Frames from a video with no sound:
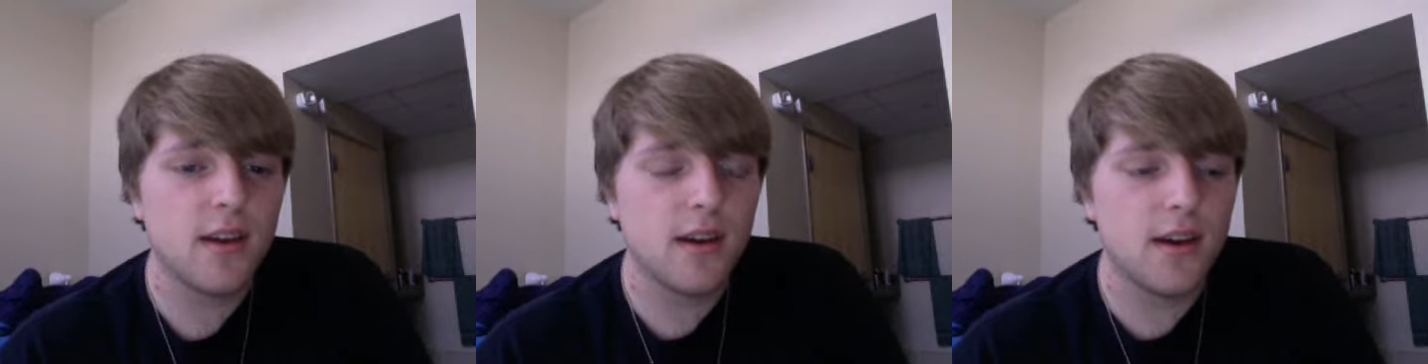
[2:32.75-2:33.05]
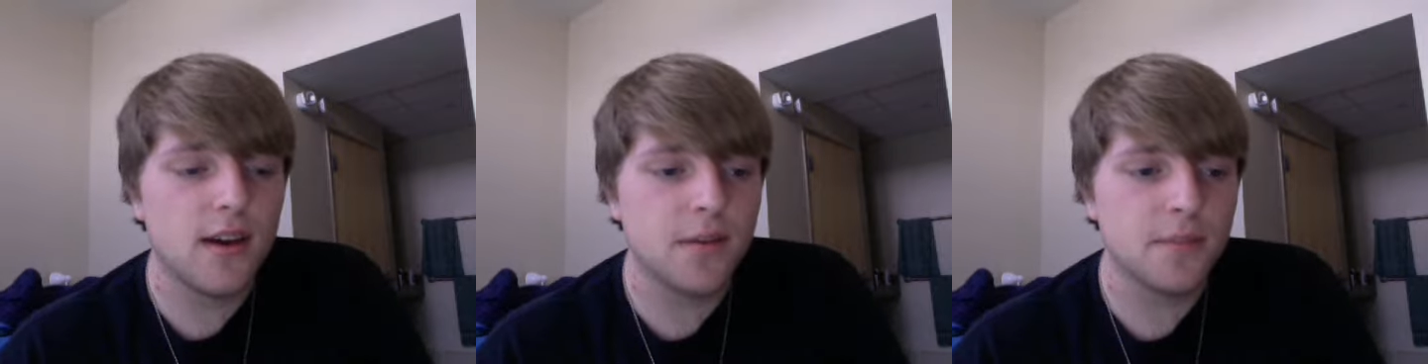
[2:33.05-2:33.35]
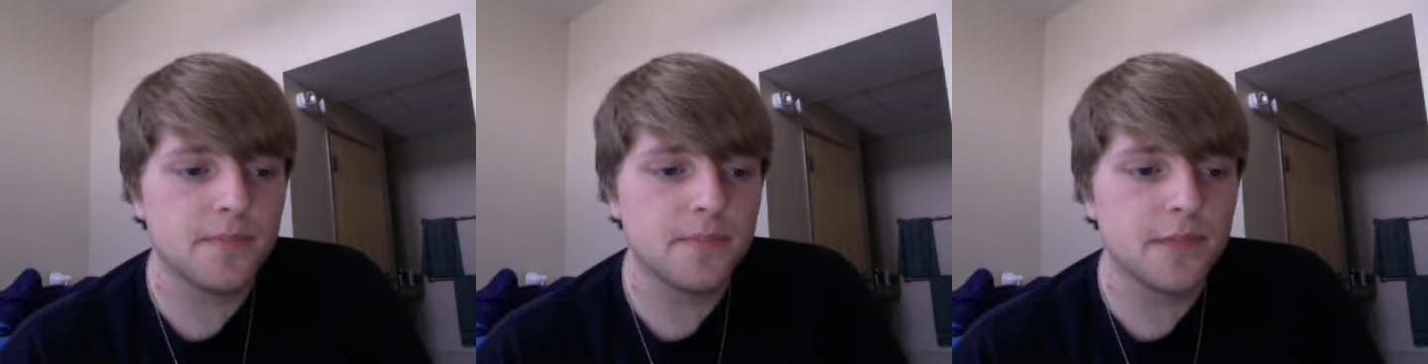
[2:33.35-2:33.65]

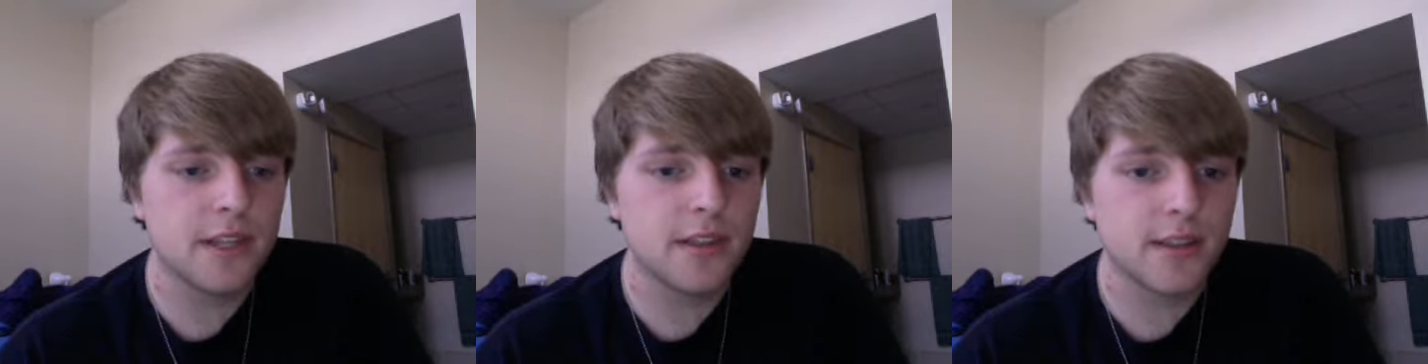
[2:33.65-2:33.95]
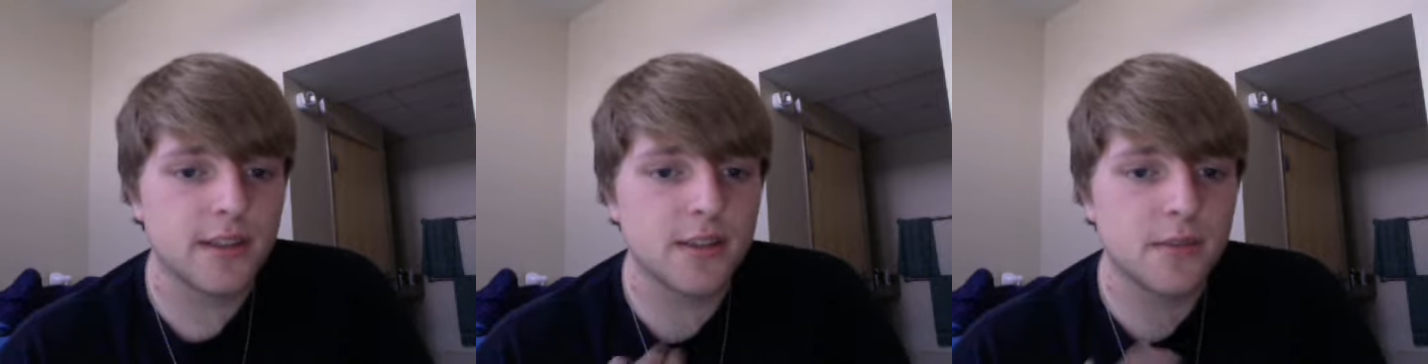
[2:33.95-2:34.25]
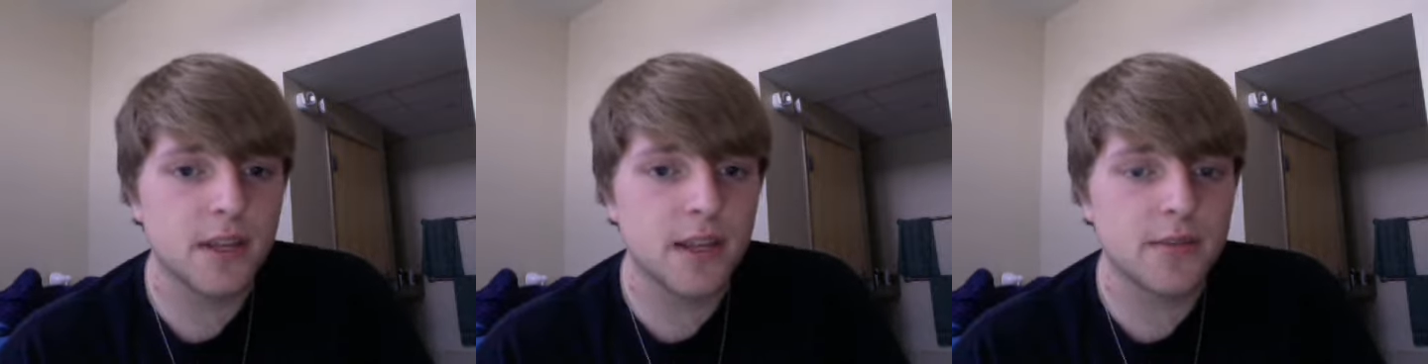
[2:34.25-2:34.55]
And I think that
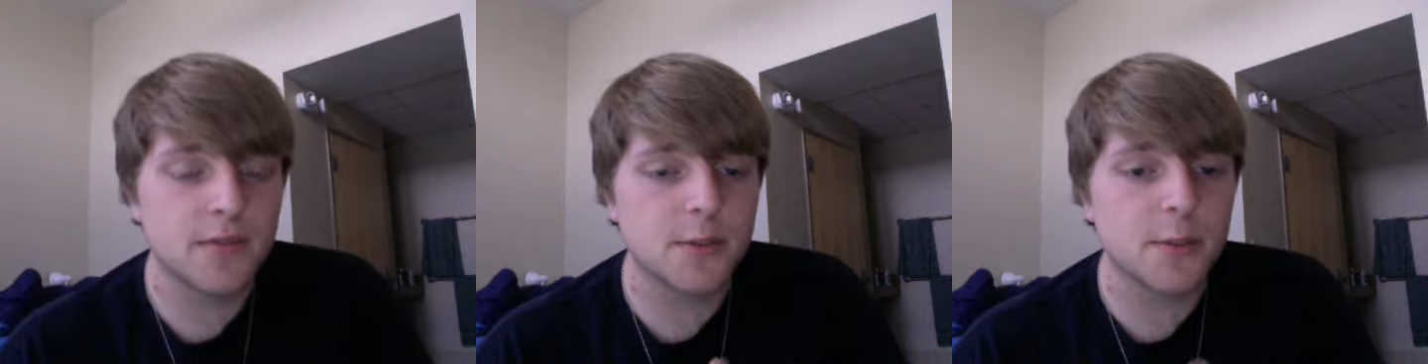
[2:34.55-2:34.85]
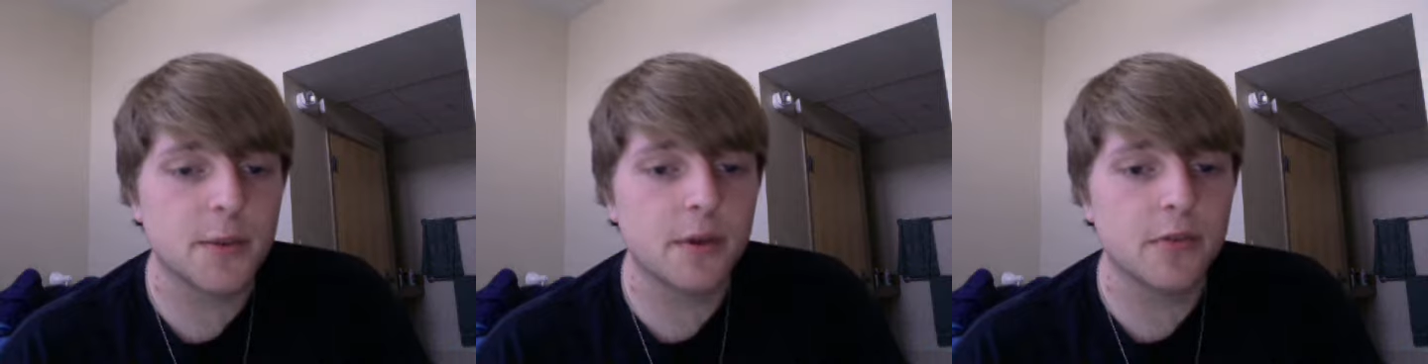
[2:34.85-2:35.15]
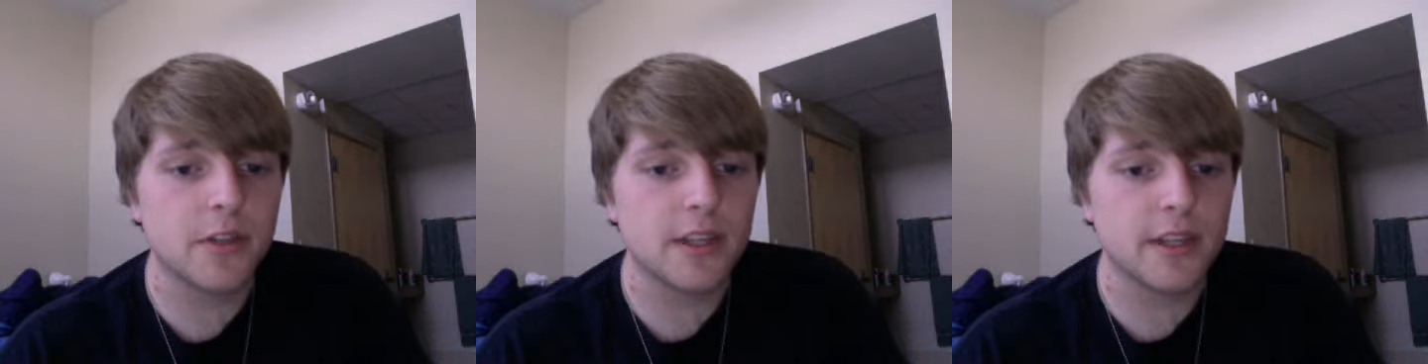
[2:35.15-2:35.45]
sometimes if a spirit
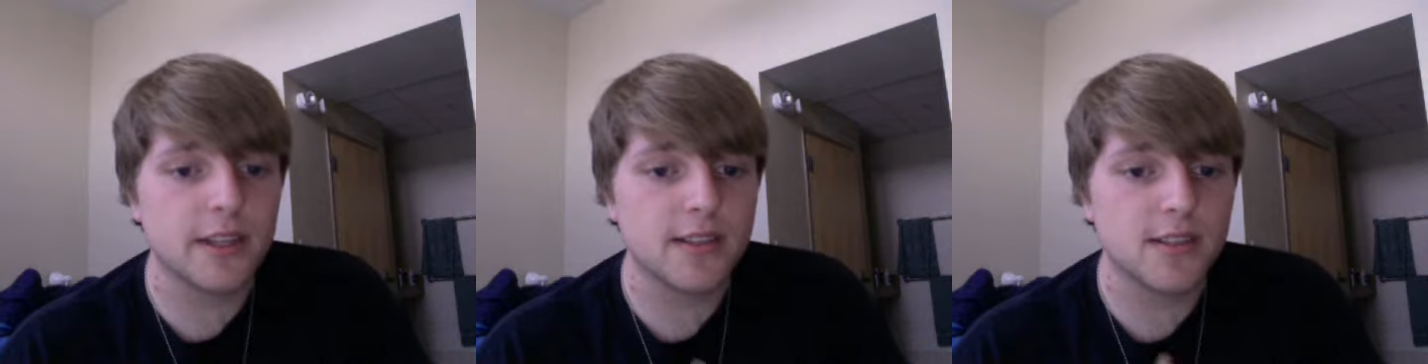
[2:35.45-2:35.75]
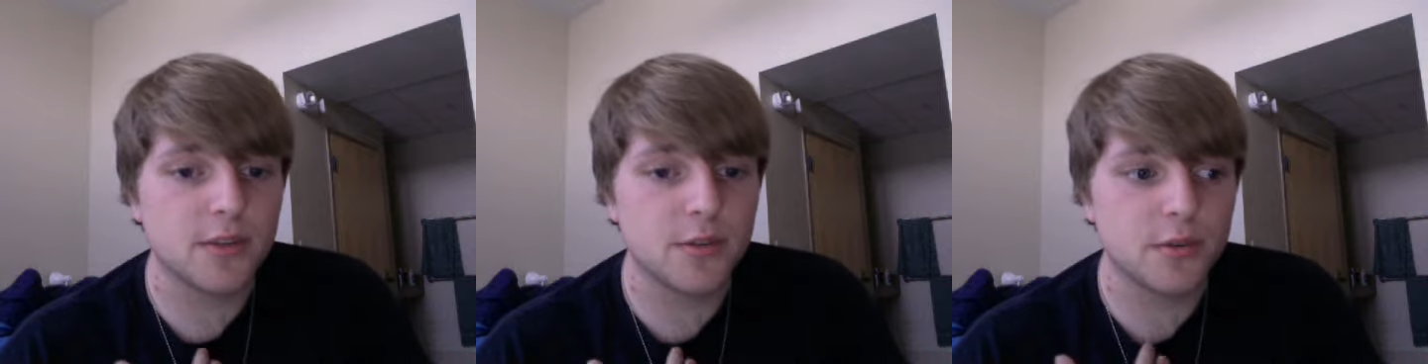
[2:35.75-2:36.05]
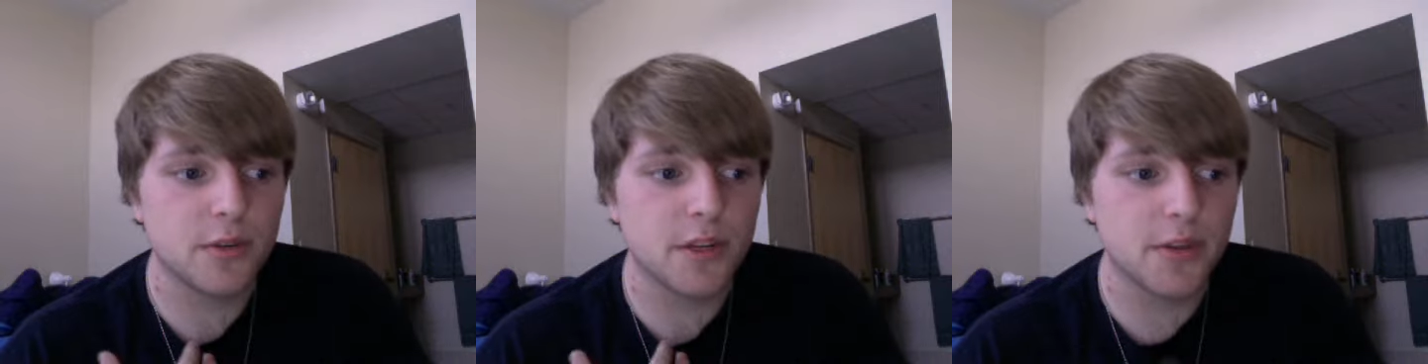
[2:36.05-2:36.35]
really needs
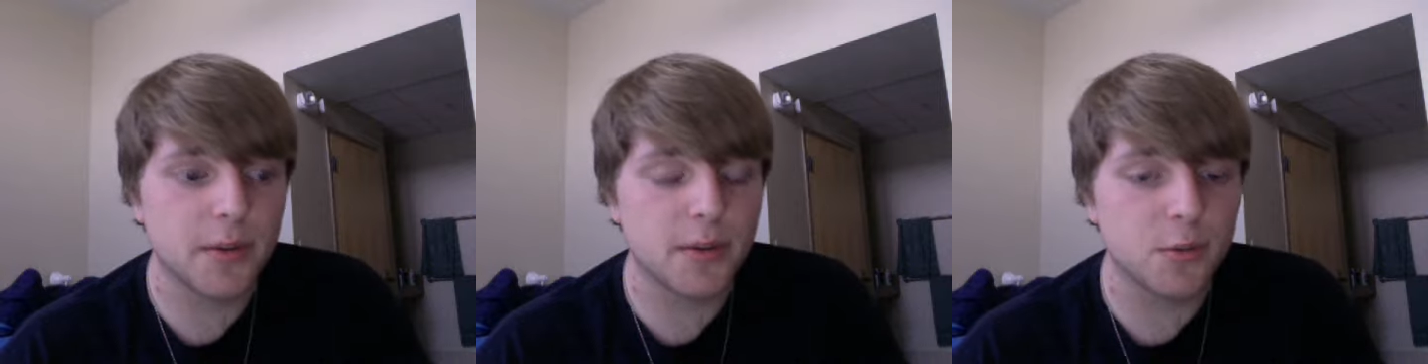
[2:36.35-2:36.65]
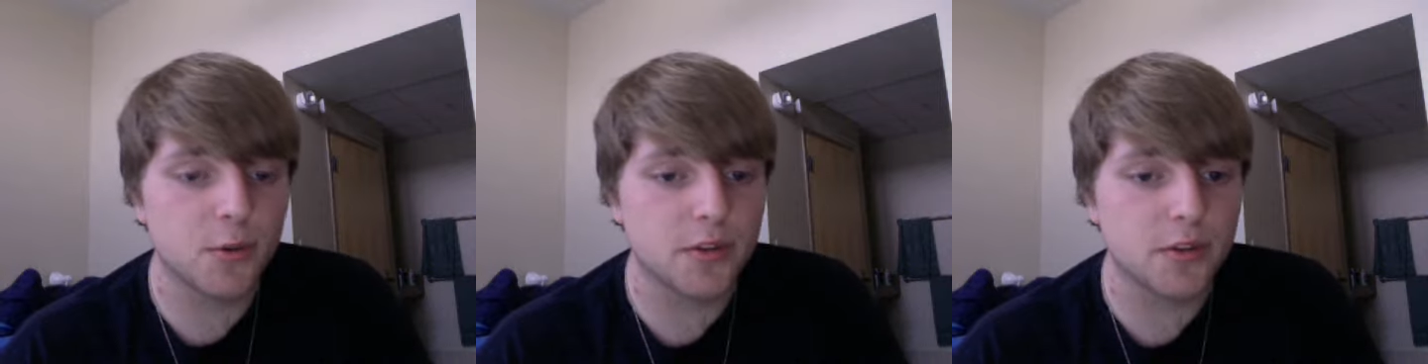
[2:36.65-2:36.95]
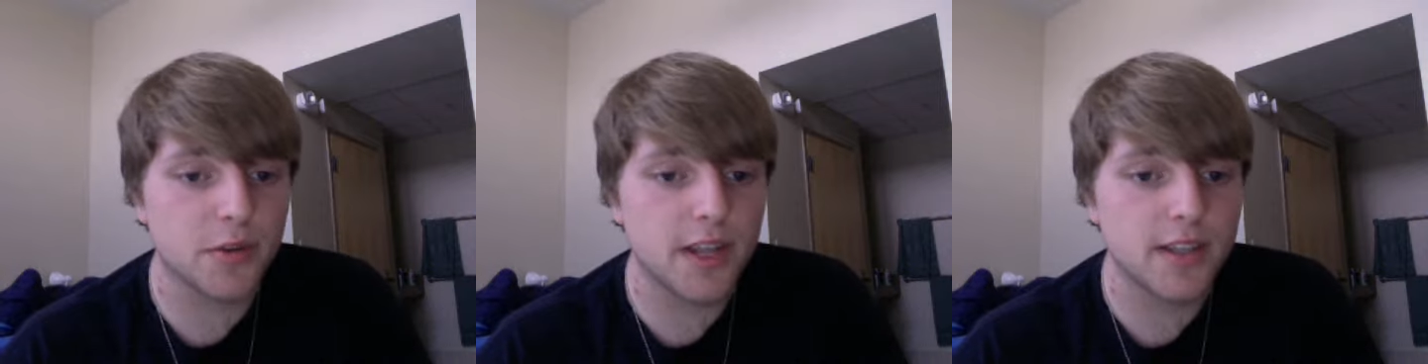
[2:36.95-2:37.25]
to interact with the world
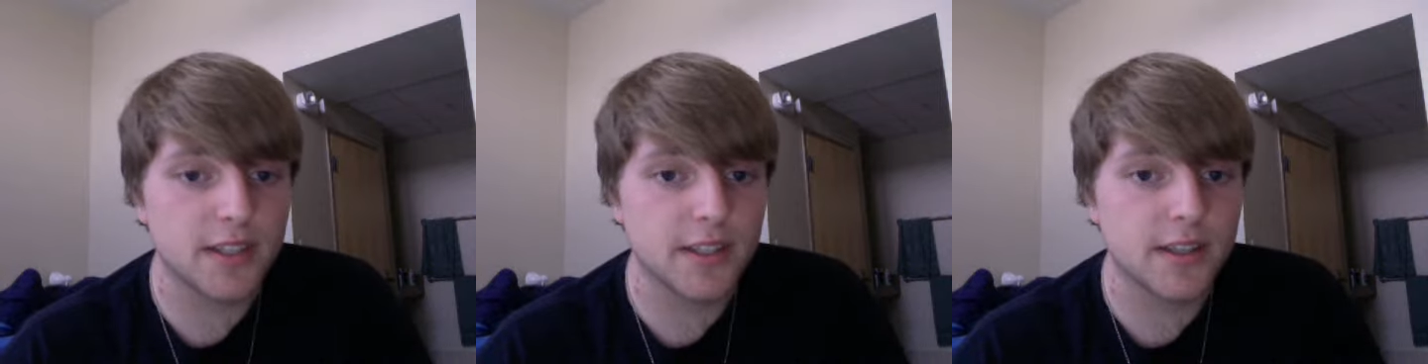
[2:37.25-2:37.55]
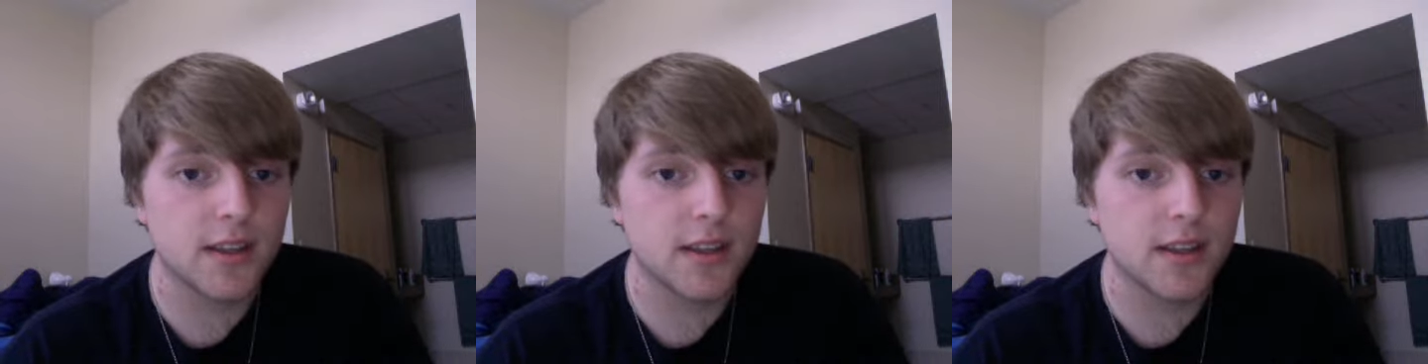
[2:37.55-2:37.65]
directly,